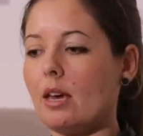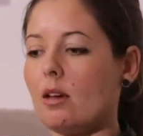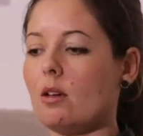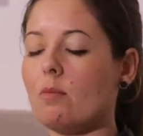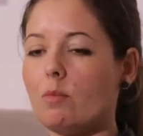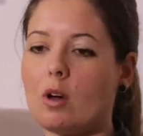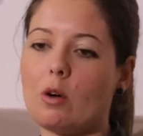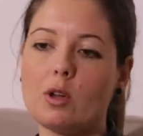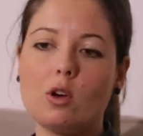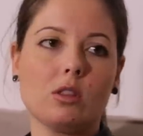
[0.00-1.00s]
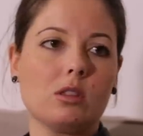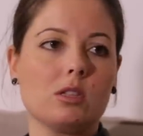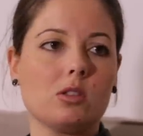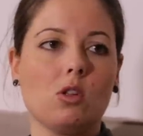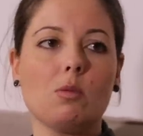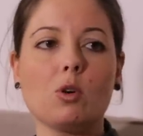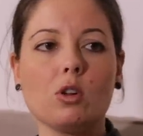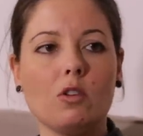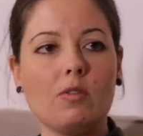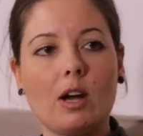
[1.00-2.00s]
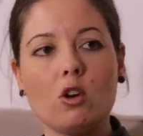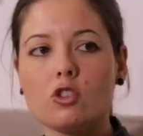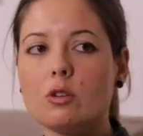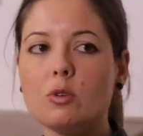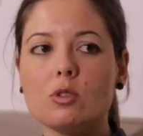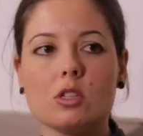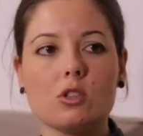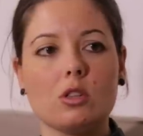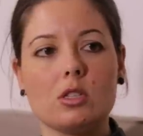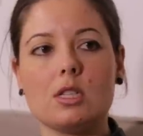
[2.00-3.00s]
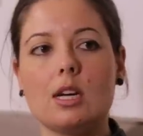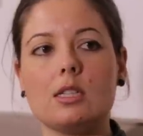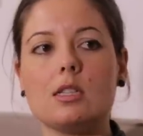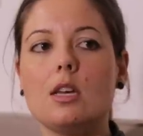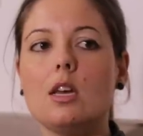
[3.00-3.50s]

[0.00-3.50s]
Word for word: um, how we got this whole model of like contributors on the site.